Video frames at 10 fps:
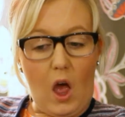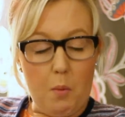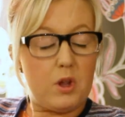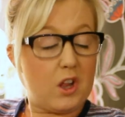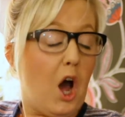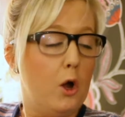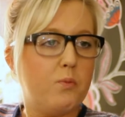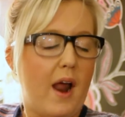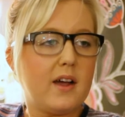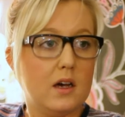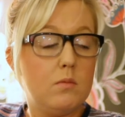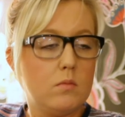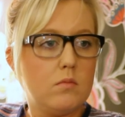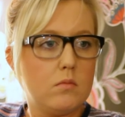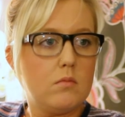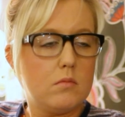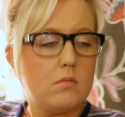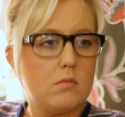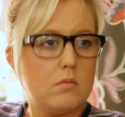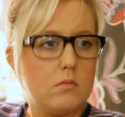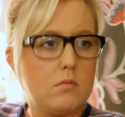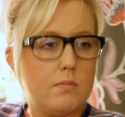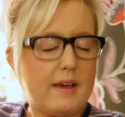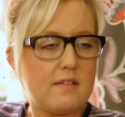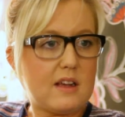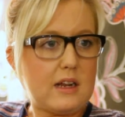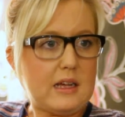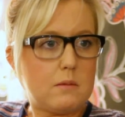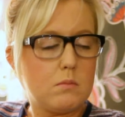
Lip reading: was a home wrecker, basically.